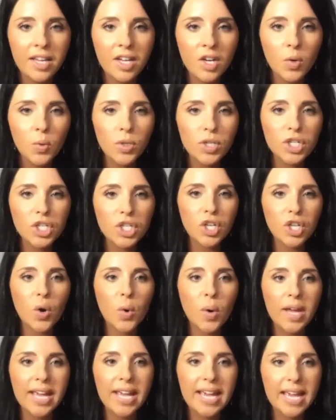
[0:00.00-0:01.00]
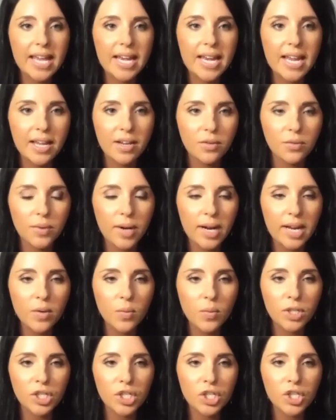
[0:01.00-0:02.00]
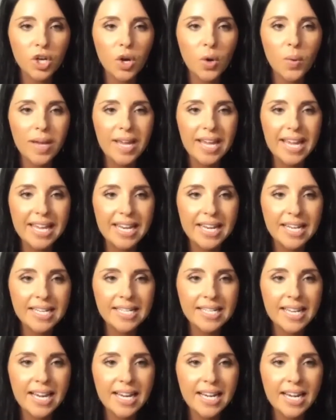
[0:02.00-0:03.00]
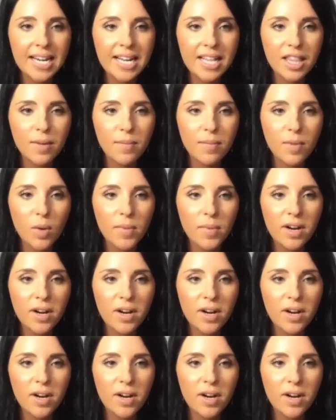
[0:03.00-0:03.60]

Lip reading: we're so in it, right? We're so inundated in the moment of